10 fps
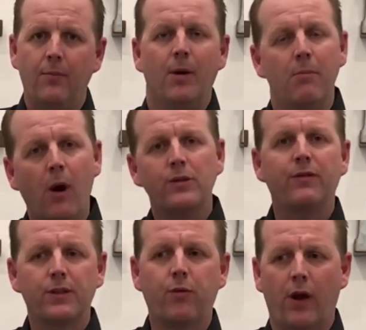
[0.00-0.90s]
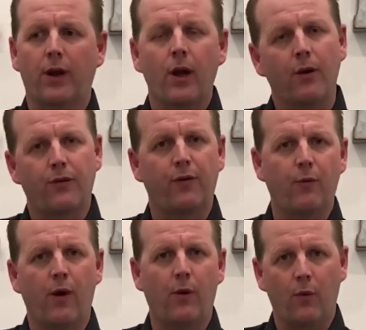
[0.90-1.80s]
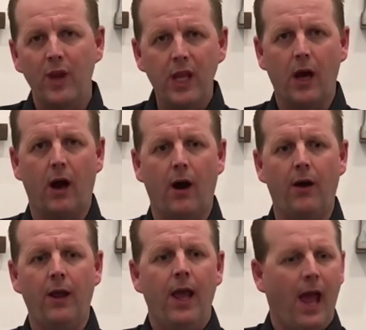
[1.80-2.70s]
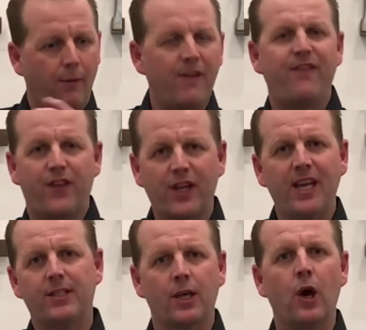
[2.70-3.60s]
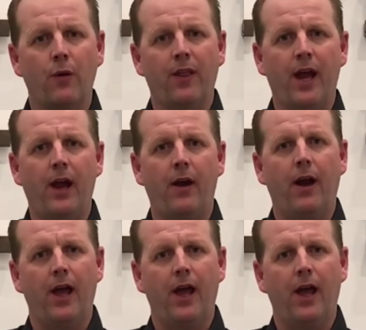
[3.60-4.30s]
But most of us want to coach from where we are, and we forget to go there.